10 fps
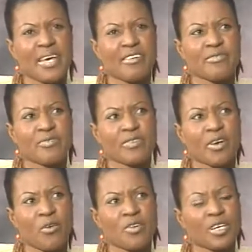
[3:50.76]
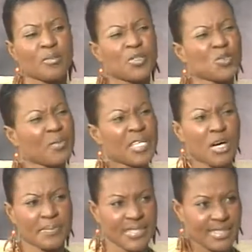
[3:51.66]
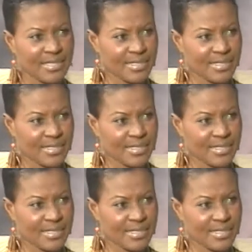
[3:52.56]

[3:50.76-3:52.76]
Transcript: I've overcome so many obstacles,